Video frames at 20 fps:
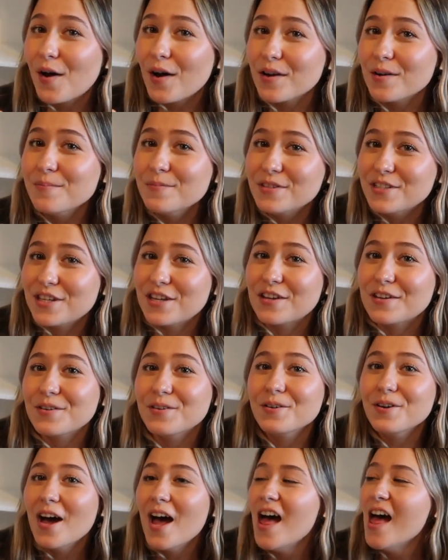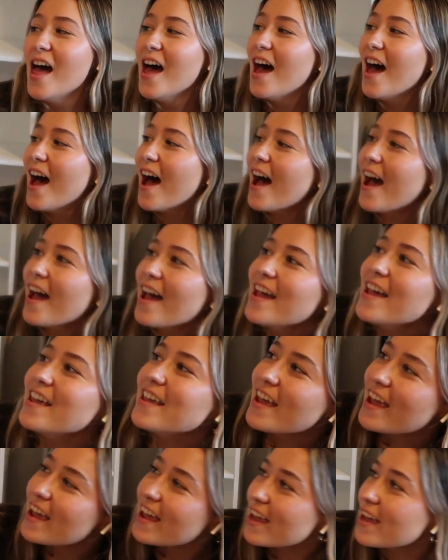bottom two.
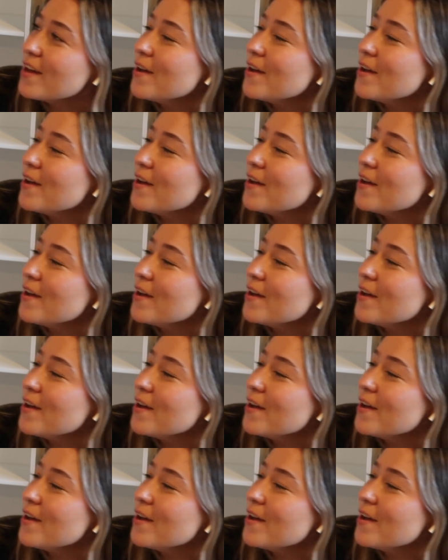I